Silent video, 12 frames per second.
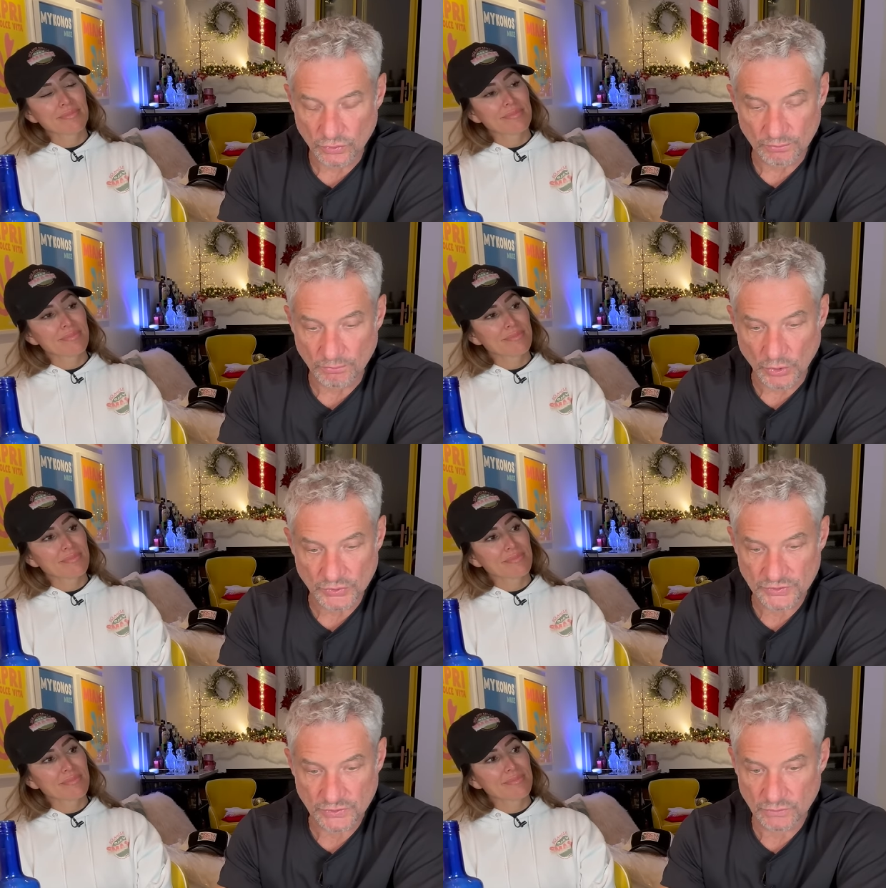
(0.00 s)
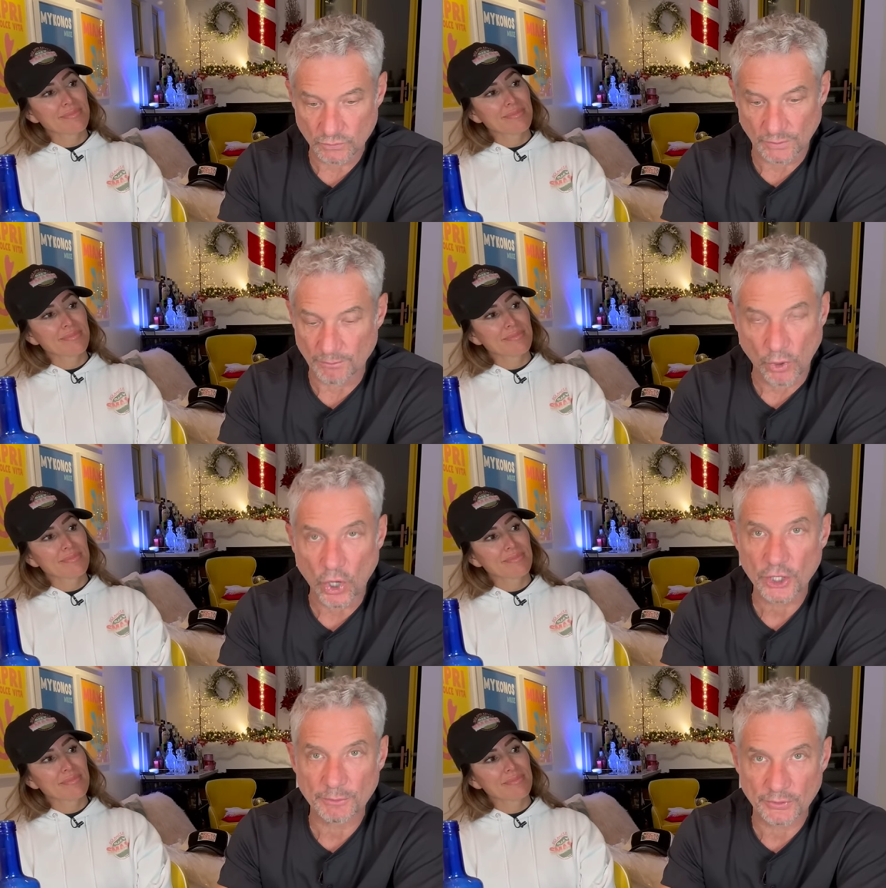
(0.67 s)
Speaker 1: most
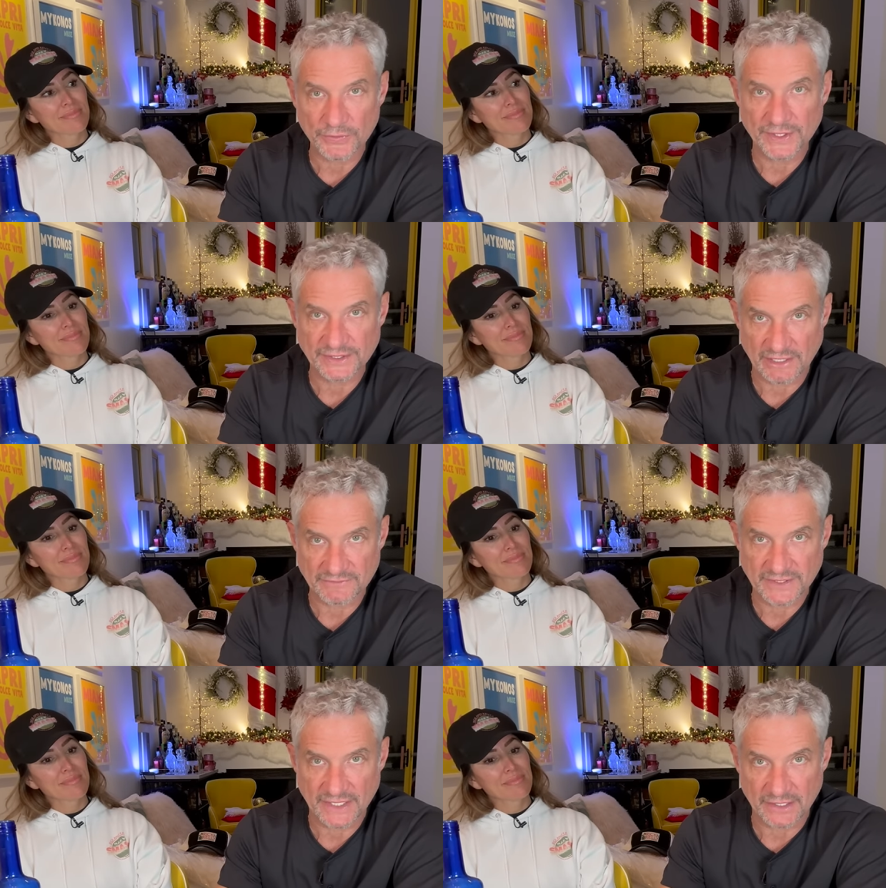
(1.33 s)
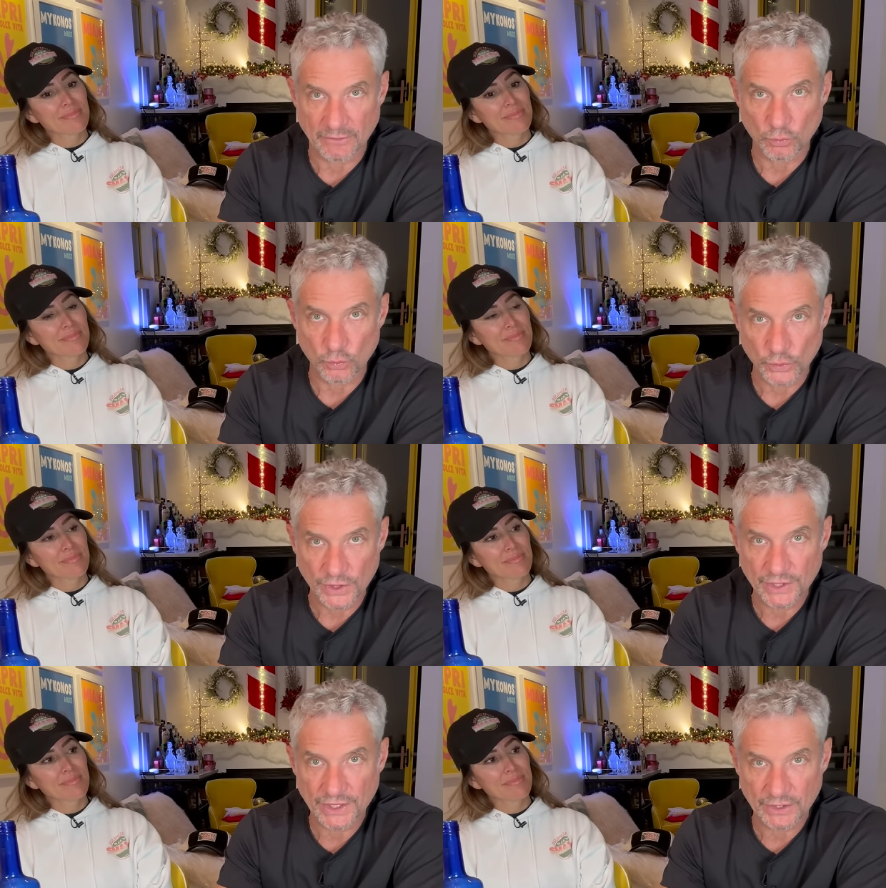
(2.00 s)
remarkable things I've seen in a
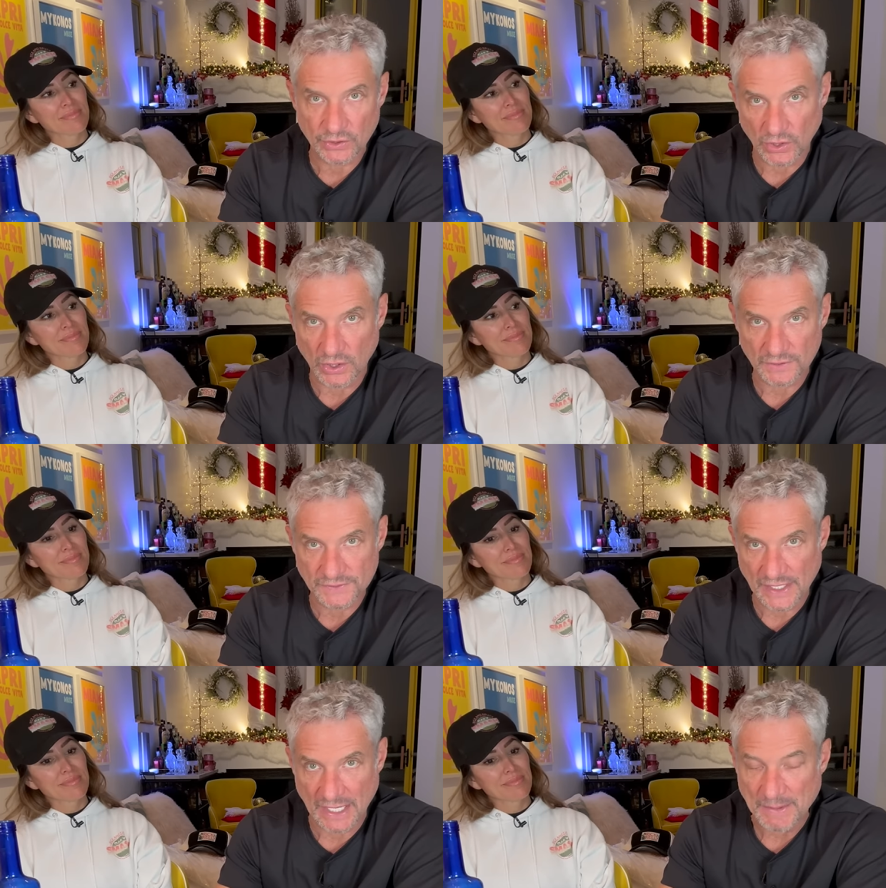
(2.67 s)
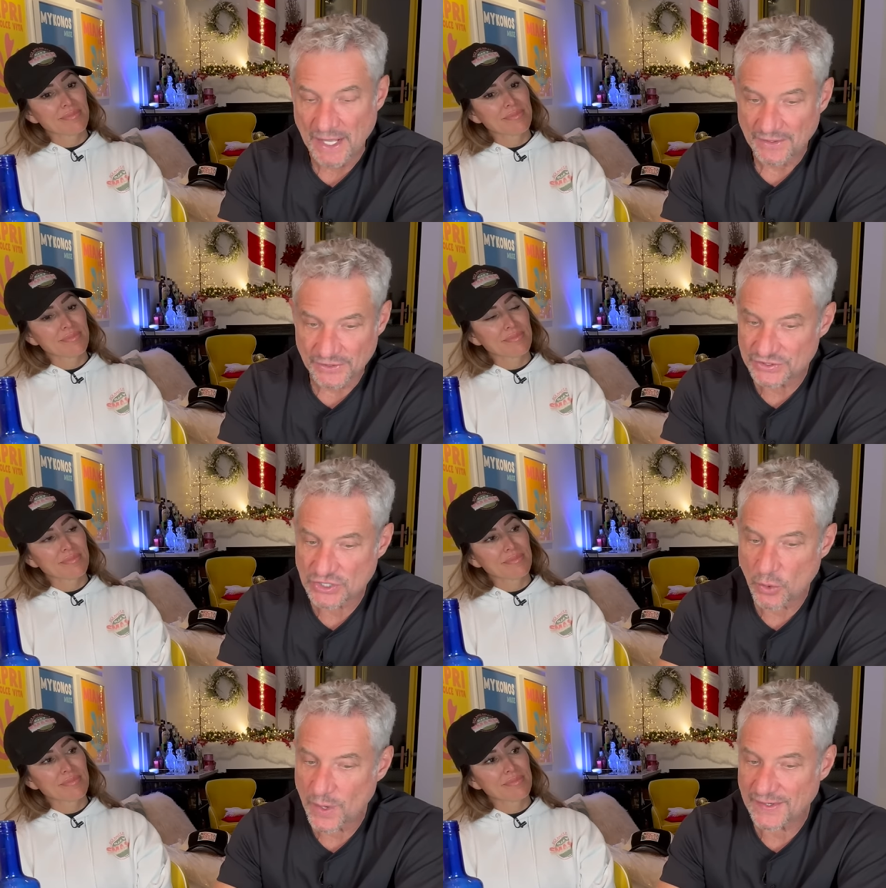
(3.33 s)
really long time. There's
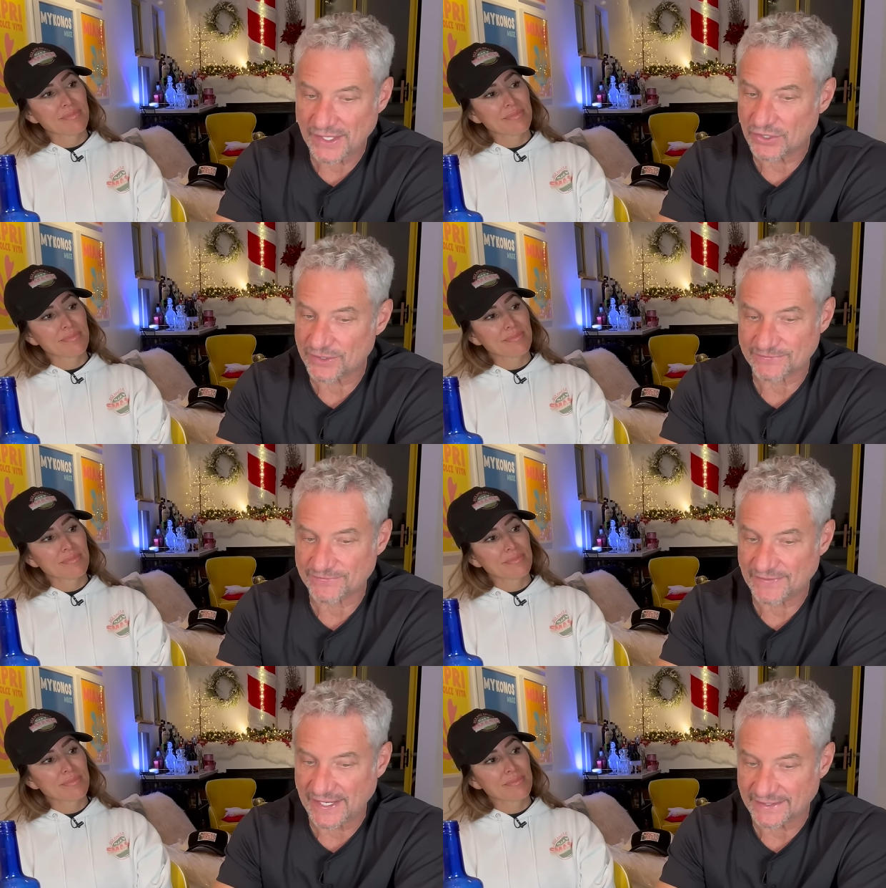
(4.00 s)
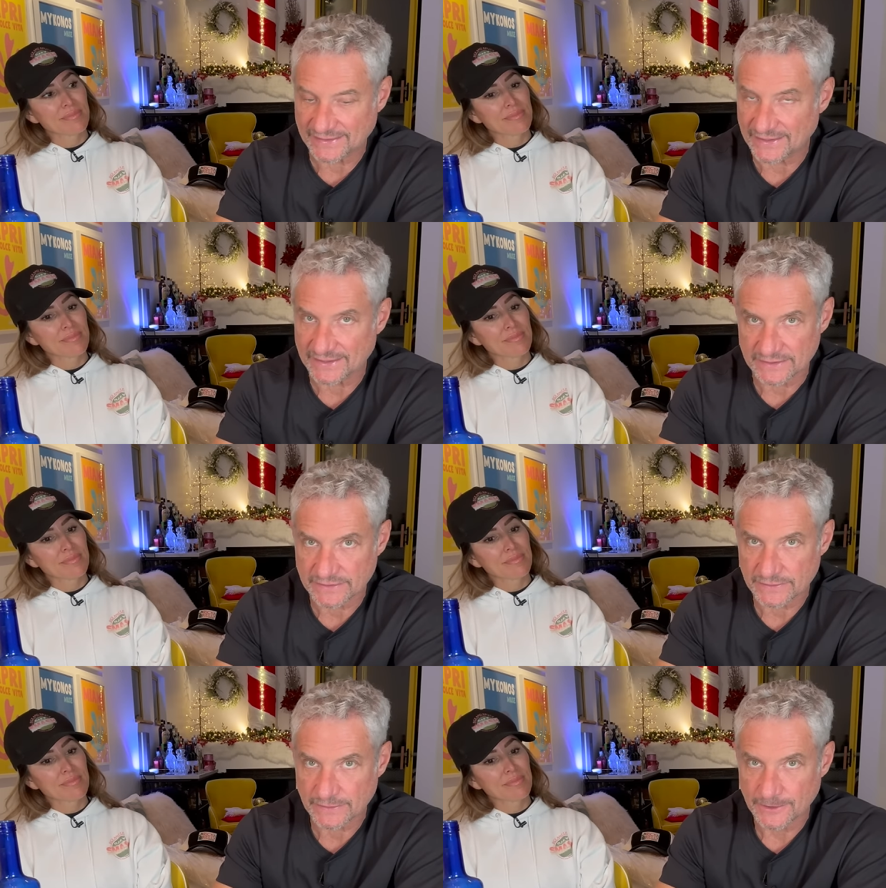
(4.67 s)
no way they could have faked
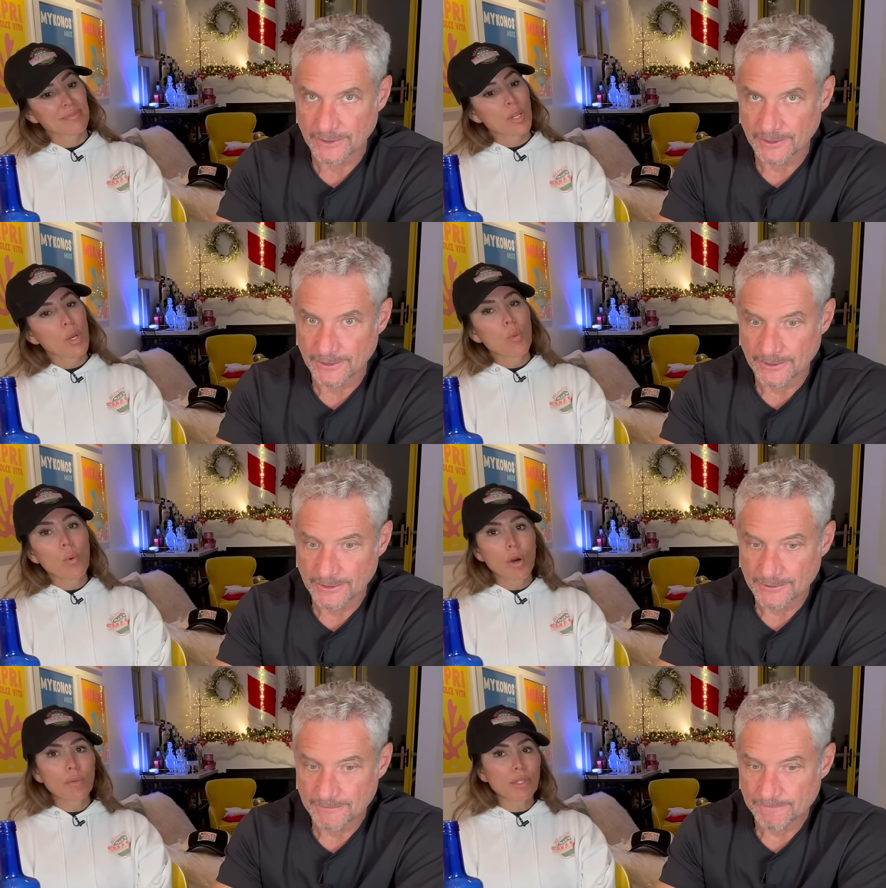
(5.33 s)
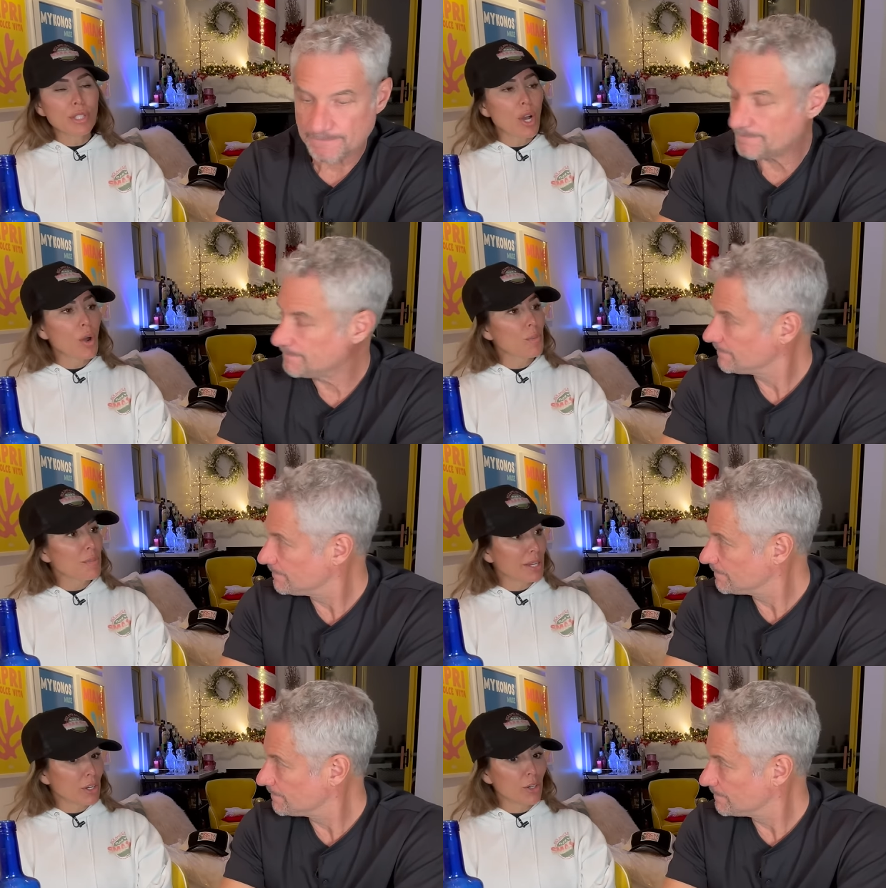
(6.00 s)
this.
Speaker 2: Well, so
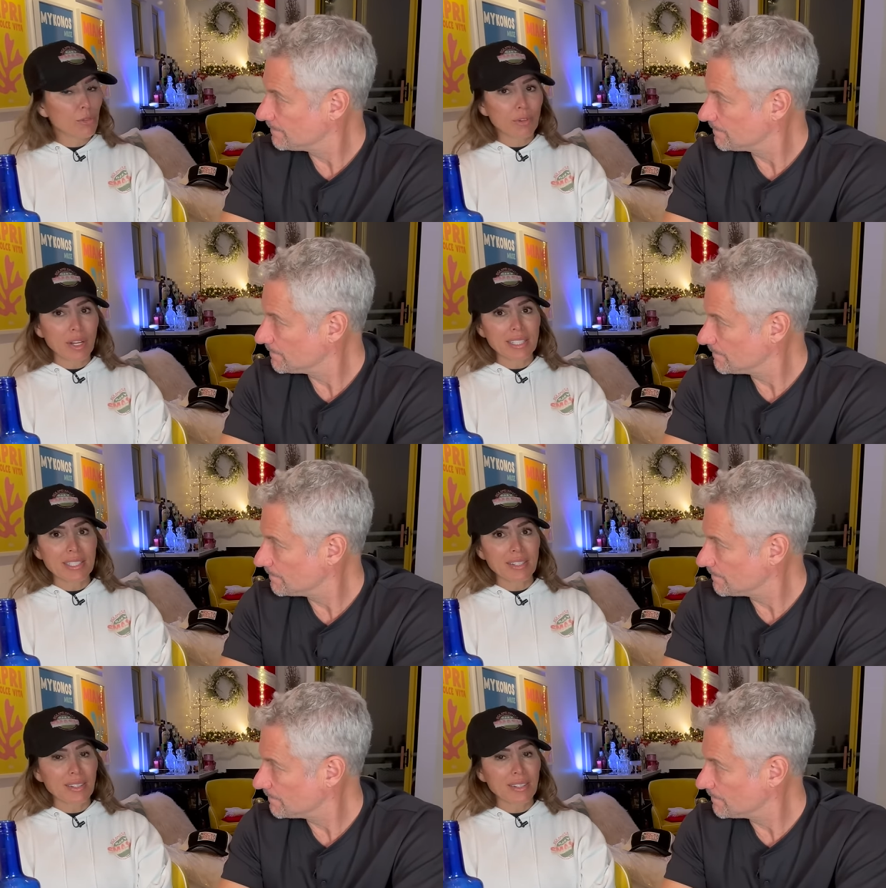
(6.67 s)
my girlfriend,